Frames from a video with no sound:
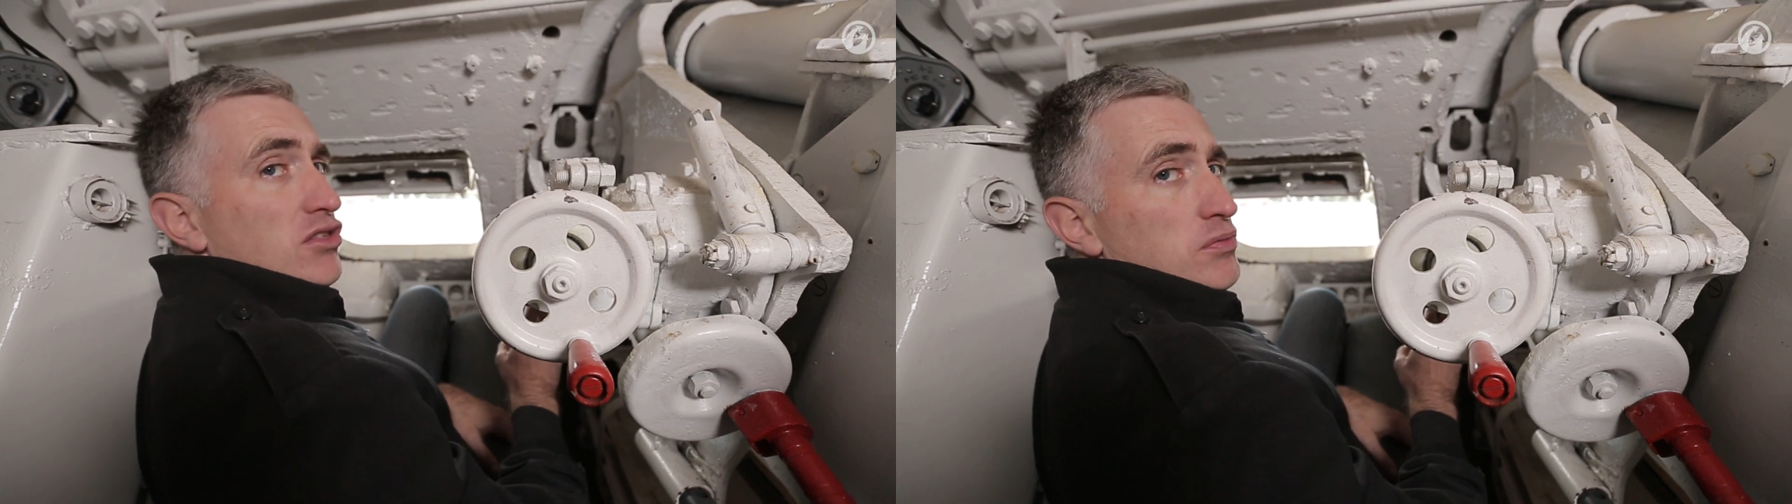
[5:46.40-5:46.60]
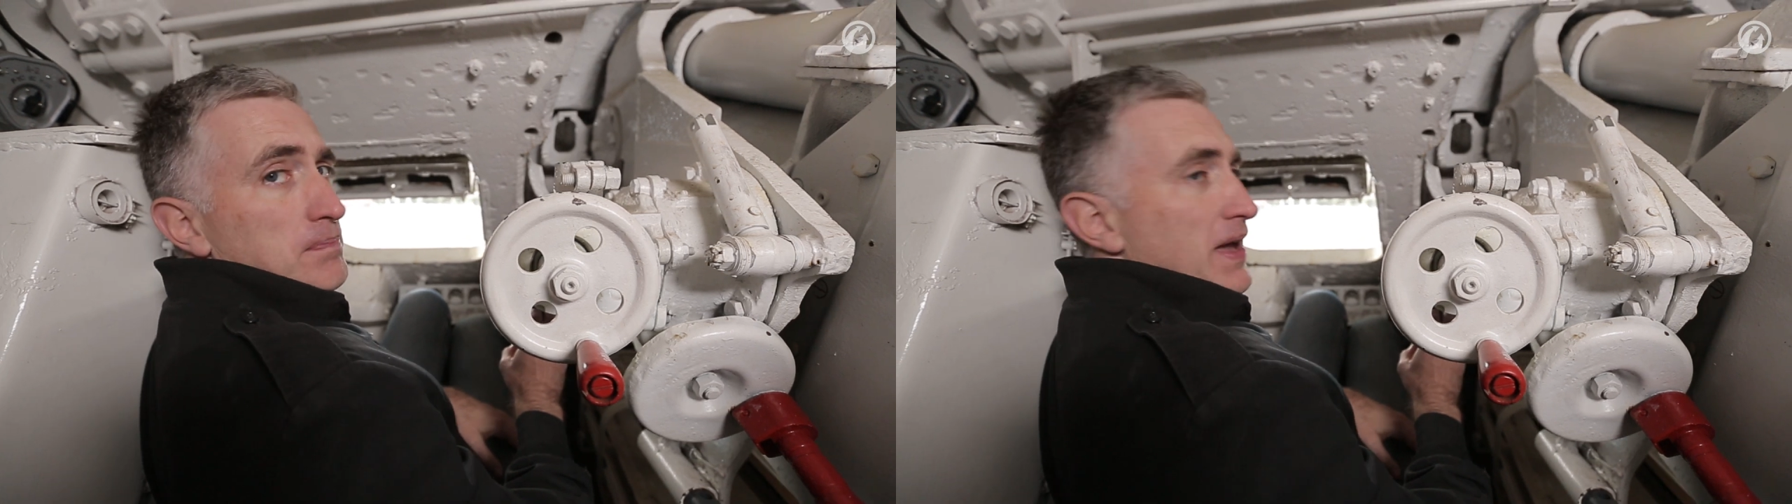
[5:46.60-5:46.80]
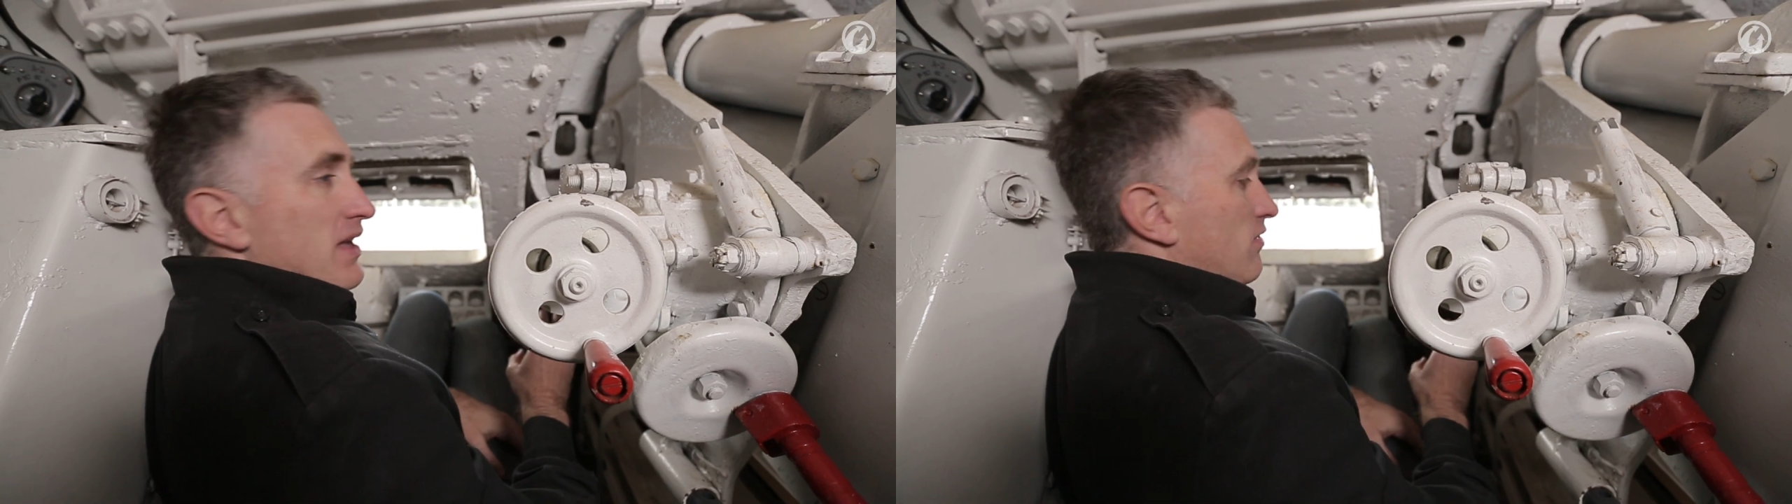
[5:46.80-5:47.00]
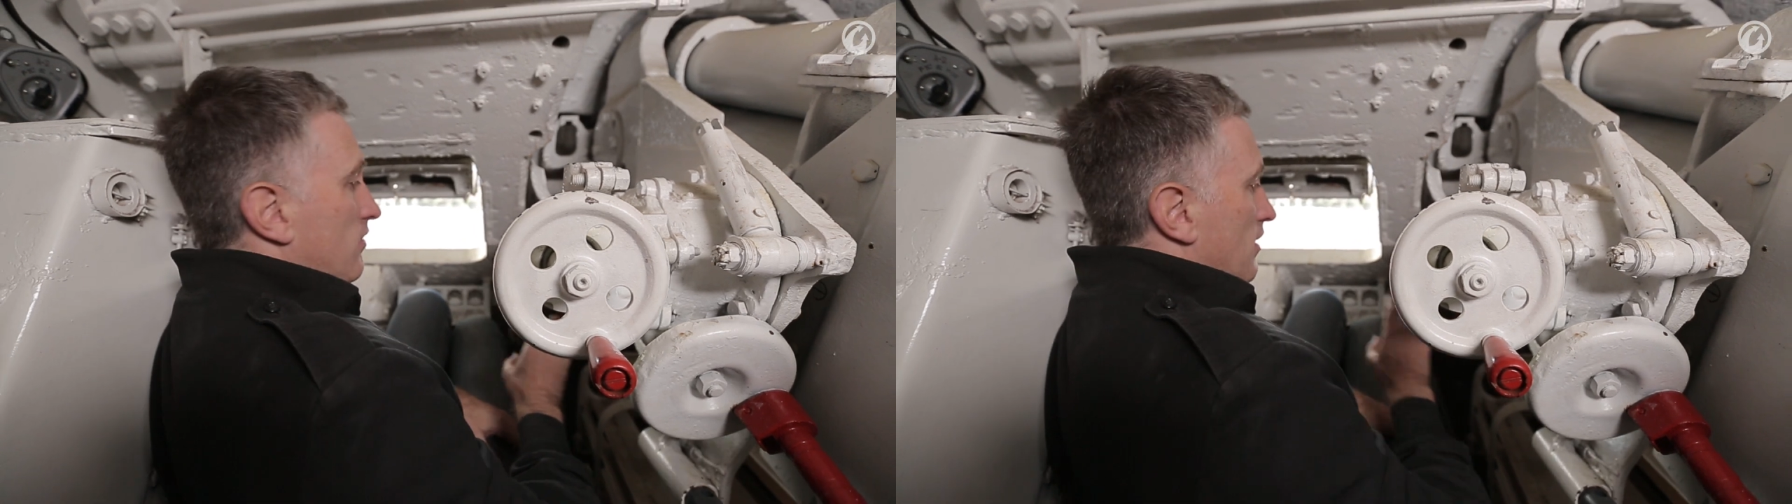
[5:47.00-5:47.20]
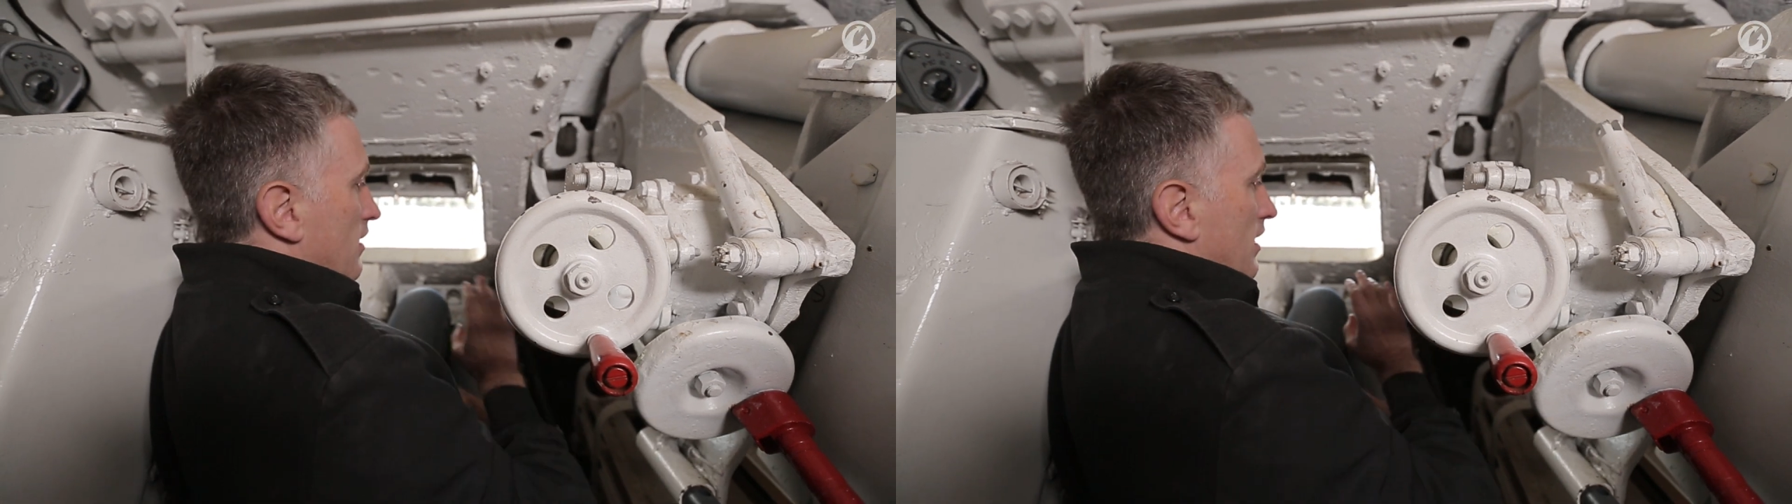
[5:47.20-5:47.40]

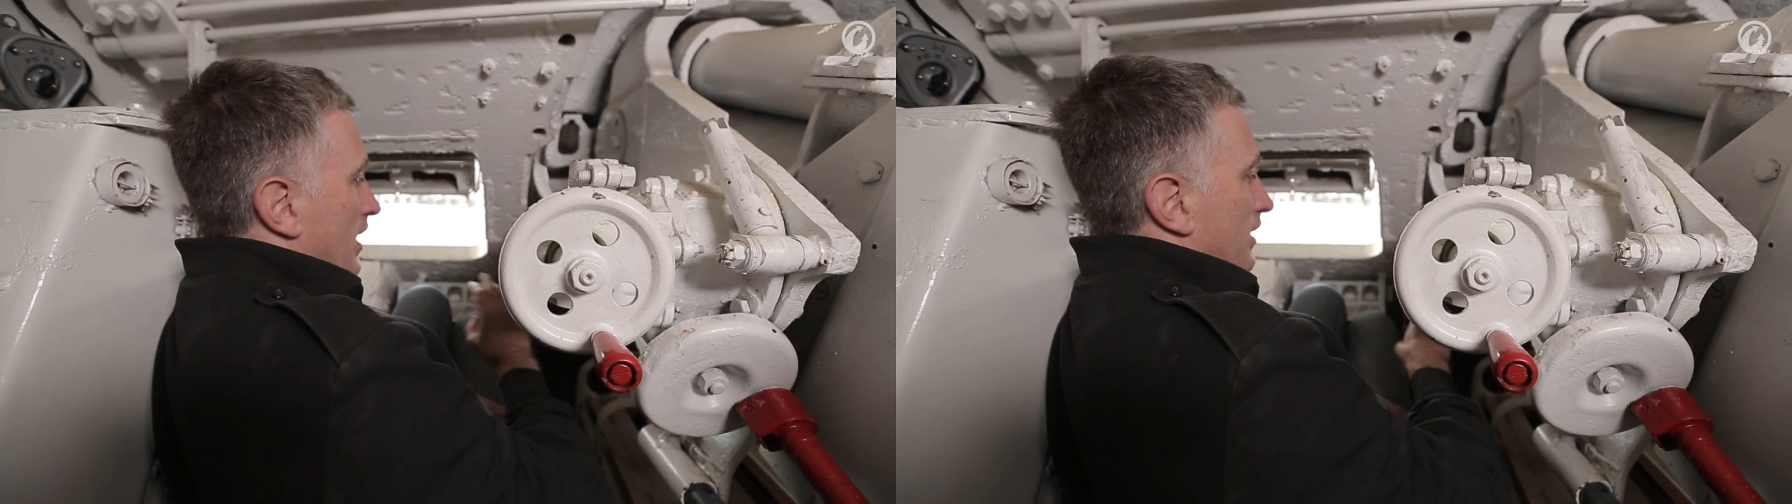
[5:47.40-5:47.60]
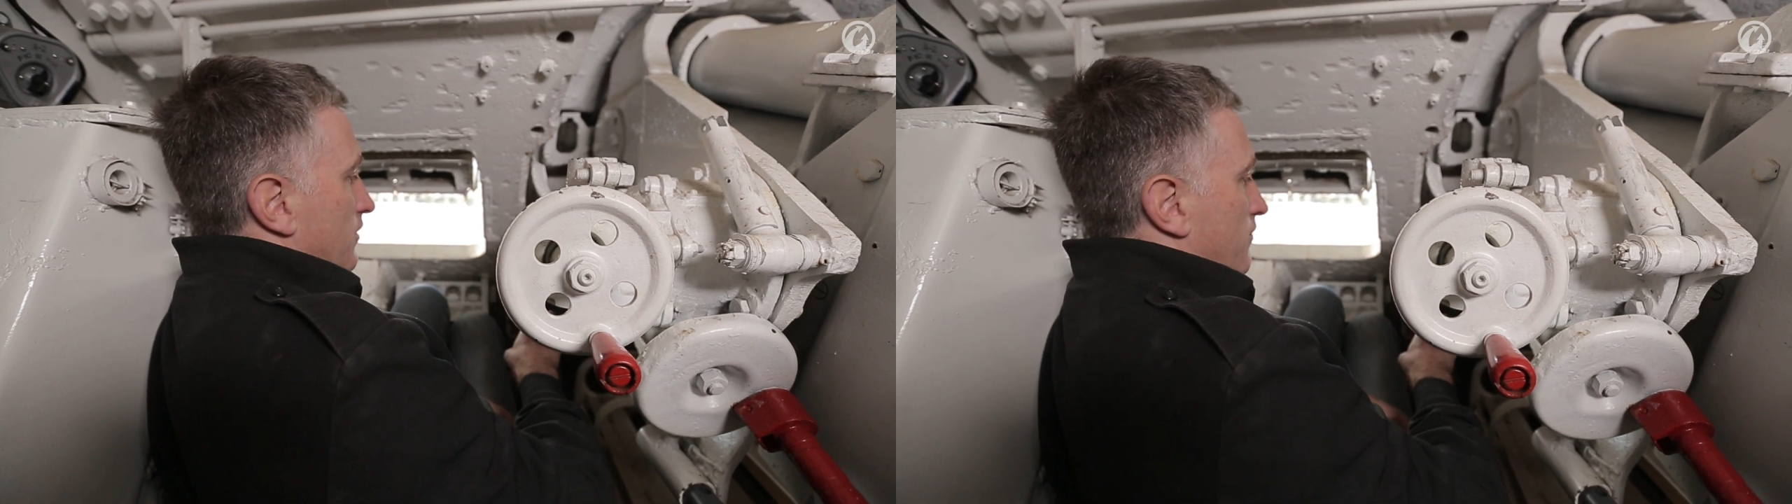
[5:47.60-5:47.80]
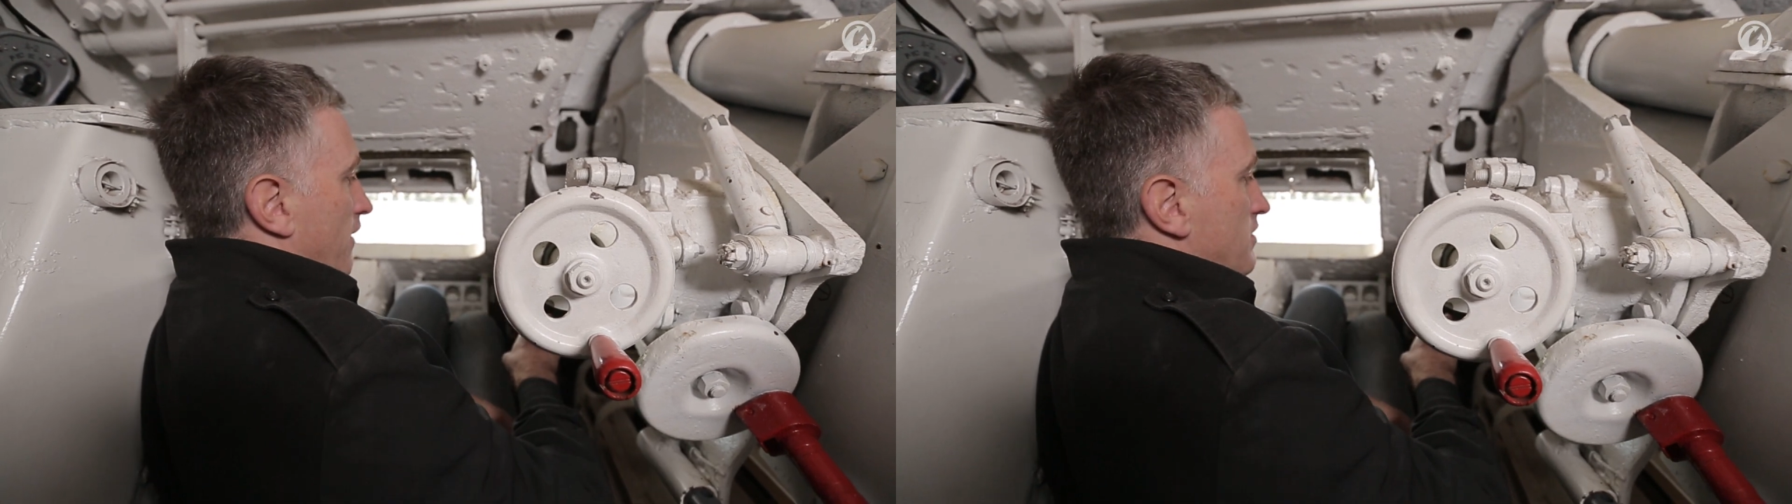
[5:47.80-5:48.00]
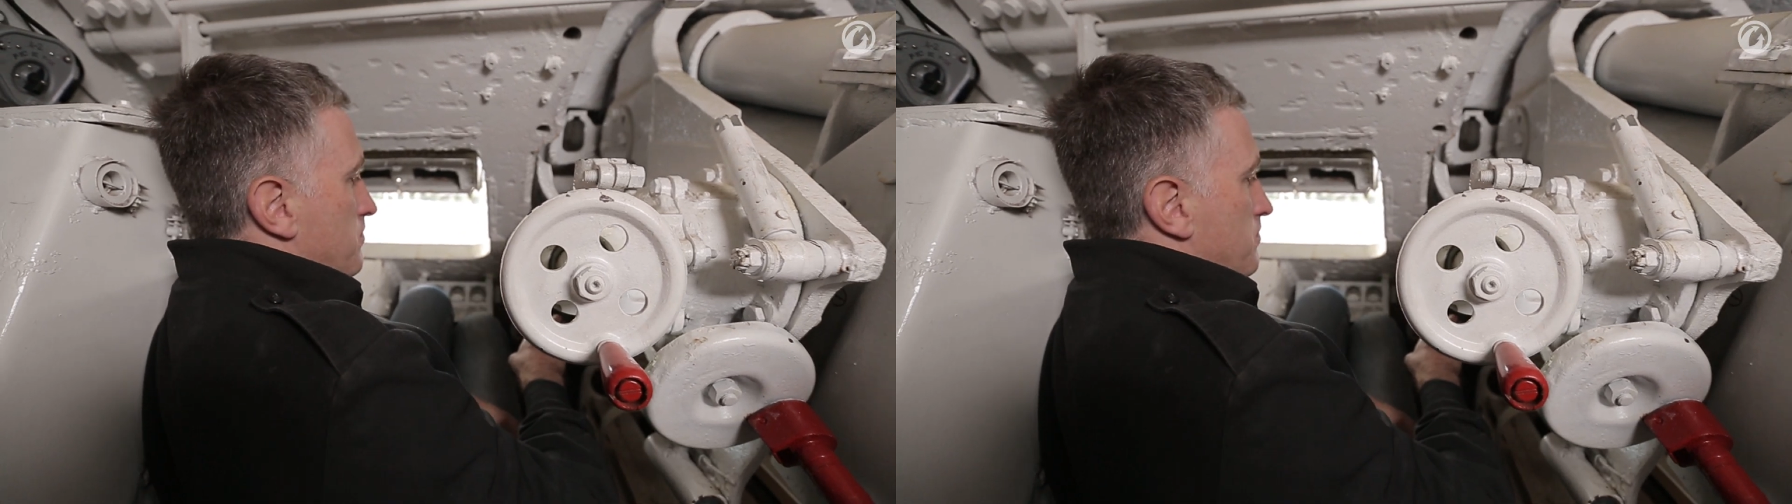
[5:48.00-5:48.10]
space at the very